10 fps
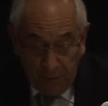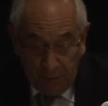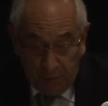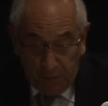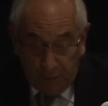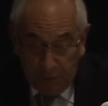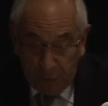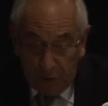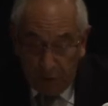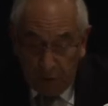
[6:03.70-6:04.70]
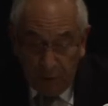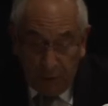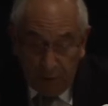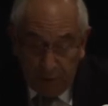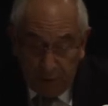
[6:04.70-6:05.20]
from virtual
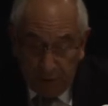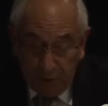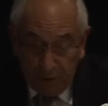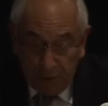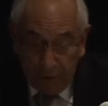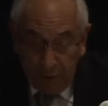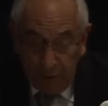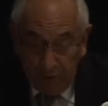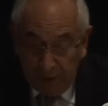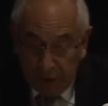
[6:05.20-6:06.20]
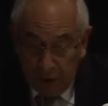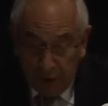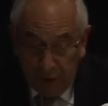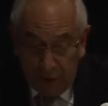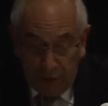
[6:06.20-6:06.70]
commodities such
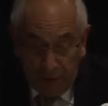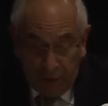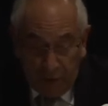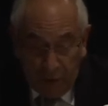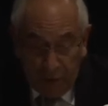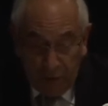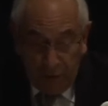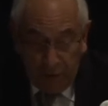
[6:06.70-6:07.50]
as music, feature